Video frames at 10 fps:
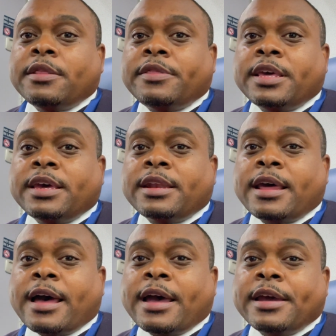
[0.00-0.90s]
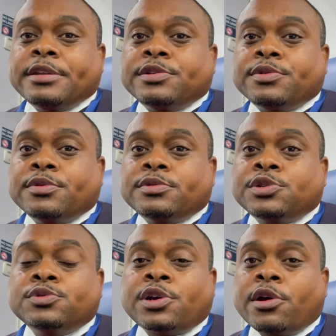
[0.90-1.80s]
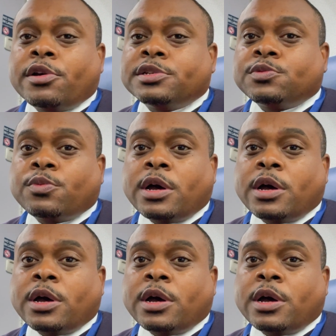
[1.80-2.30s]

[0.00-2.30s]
Then I do 2 turns